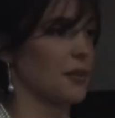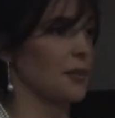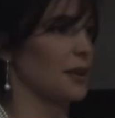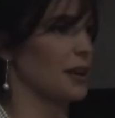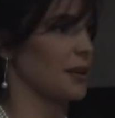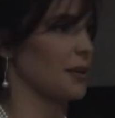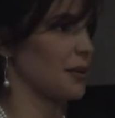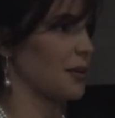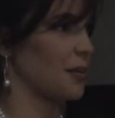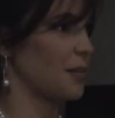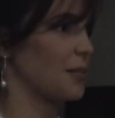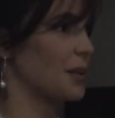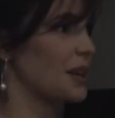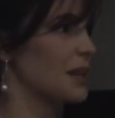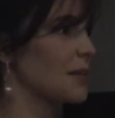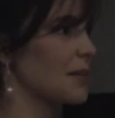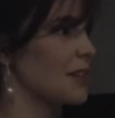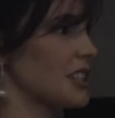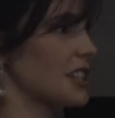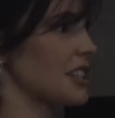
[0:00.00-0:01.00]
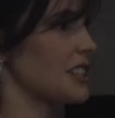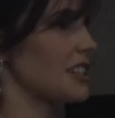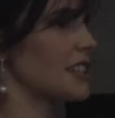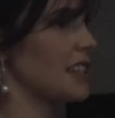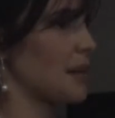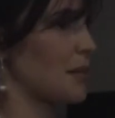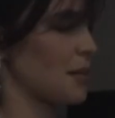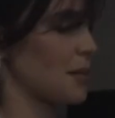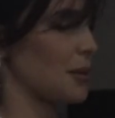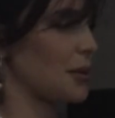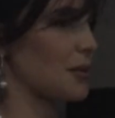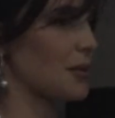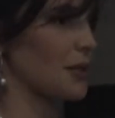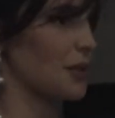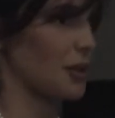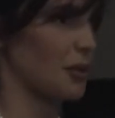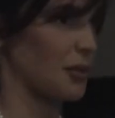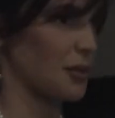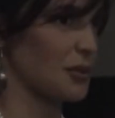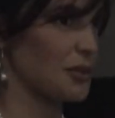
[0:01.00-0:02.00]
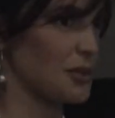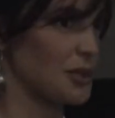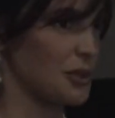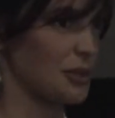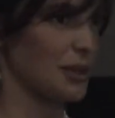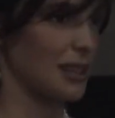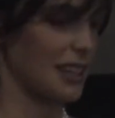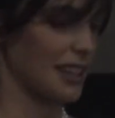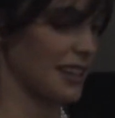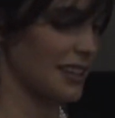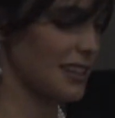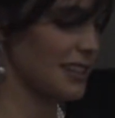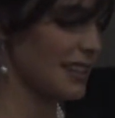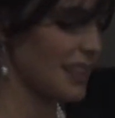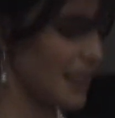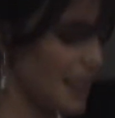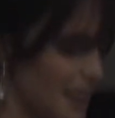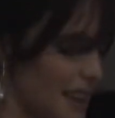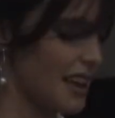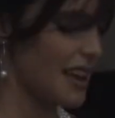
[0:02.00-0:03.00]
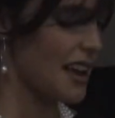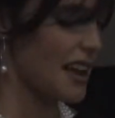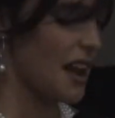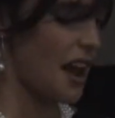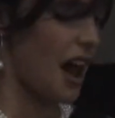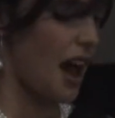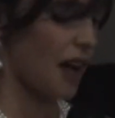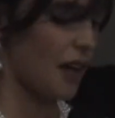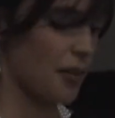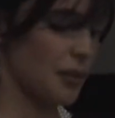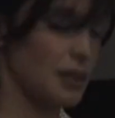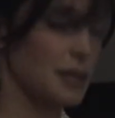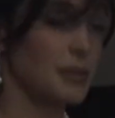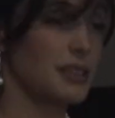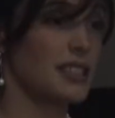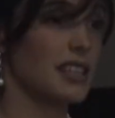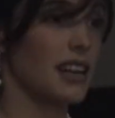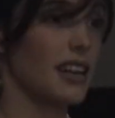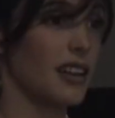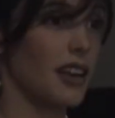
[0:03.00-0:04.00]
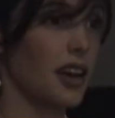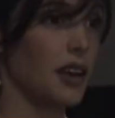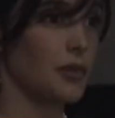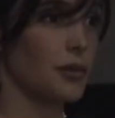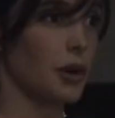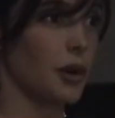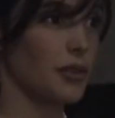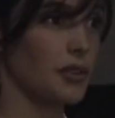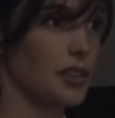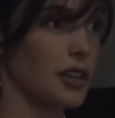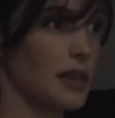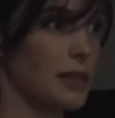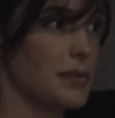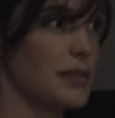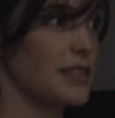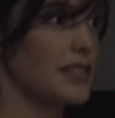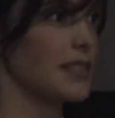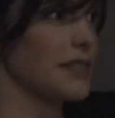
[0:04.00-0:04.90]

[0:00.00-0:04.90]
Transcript: we were pretty inseparable for almost 2 years. We did a lot of road trips.